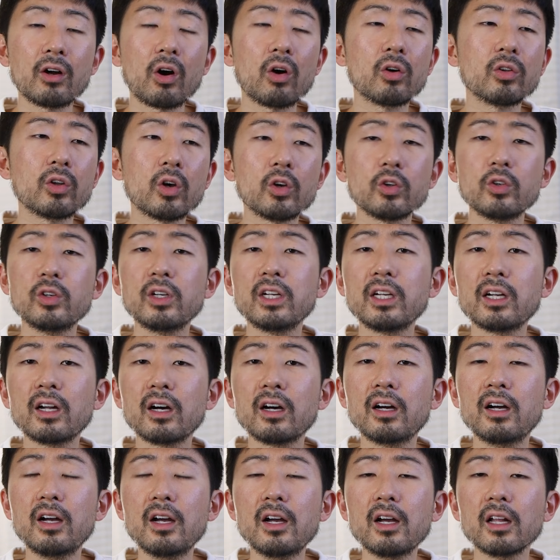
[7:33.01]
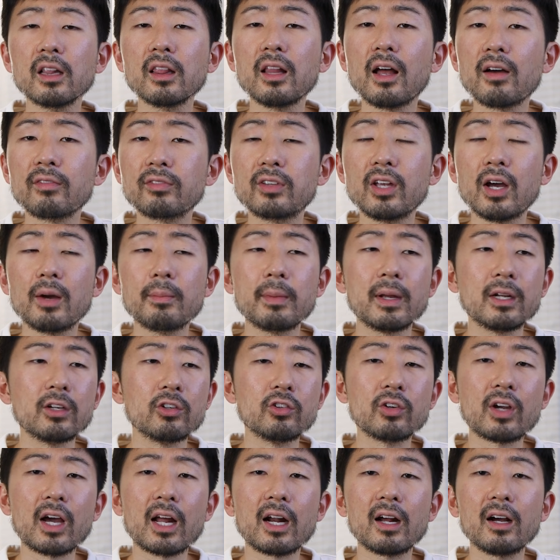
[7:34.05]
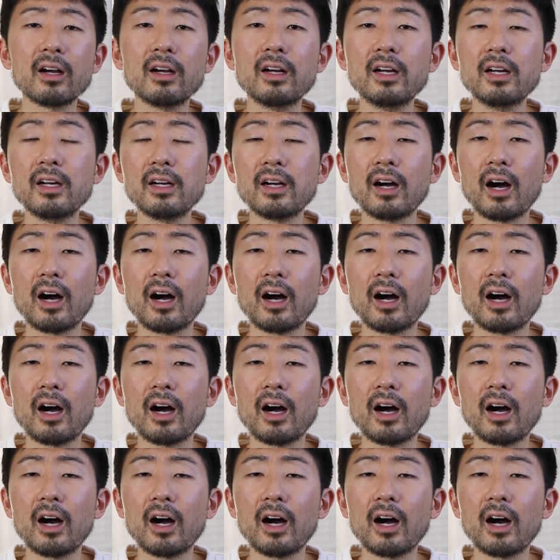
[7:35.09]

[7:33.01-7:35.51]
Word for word: Oh no, you need to love them, and you gotta.